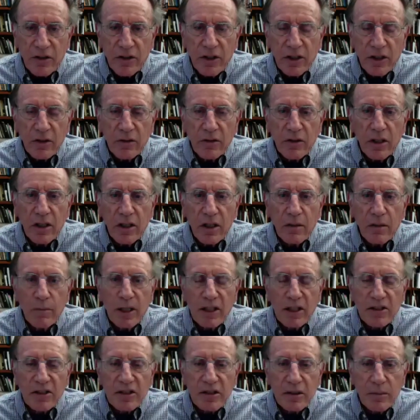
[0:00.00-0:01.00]
though,
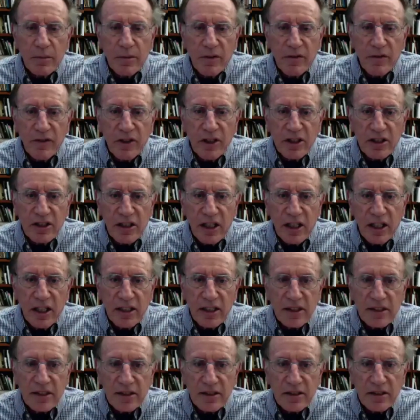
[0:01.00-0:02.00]
about some of these
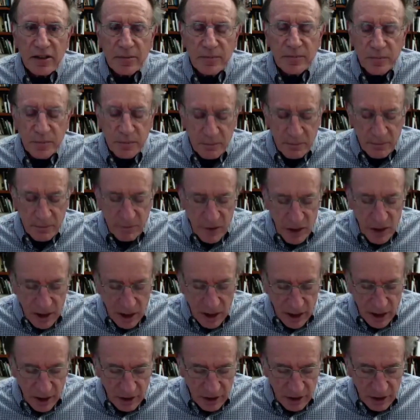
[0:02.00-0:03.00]
cases.
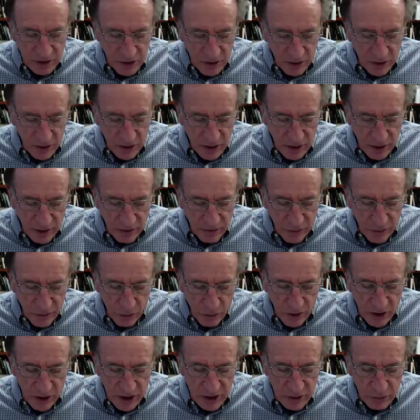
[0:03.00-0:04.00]
And I'll start, of
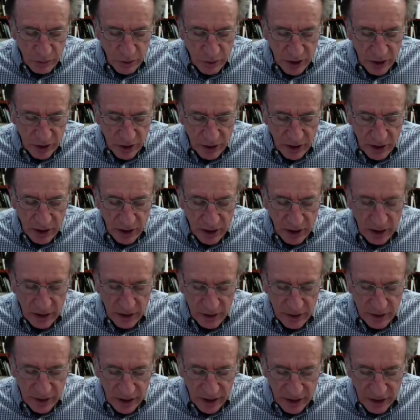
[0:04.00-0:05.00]
course, with the
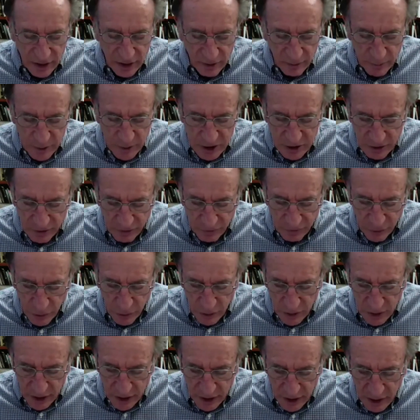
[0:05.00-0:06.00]
death of Mr.
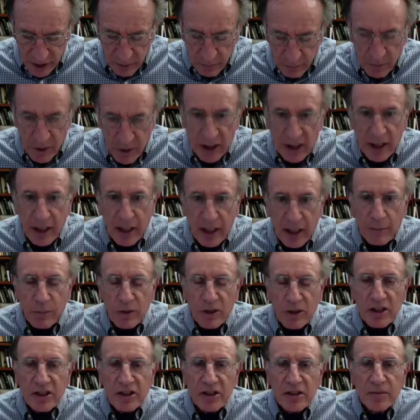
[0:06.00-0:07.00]
Floyd in
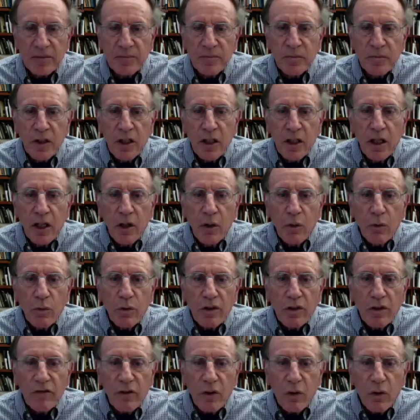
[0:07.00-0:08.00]
Minneapolis.
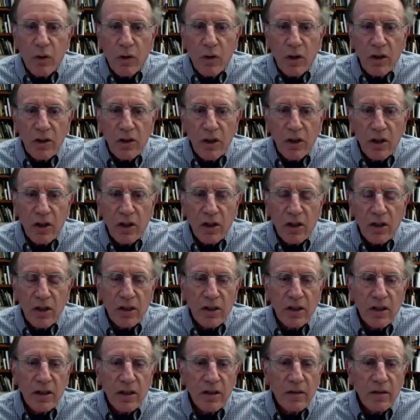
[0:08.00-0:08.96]
We've all heard